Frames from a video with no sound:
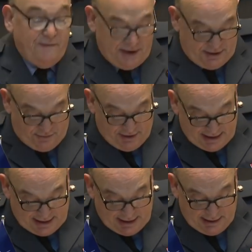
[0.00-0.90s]

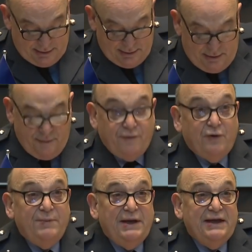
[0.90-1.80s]
Vecchirelli
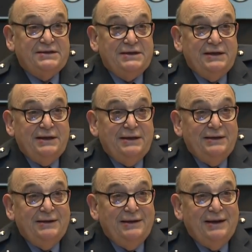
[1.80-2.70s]
from Italy.
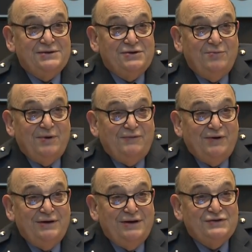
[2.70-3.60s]
Enzo, my
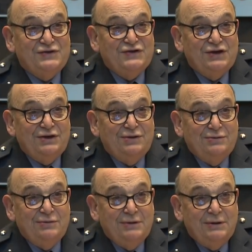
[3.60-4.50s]
friend, nice to see you.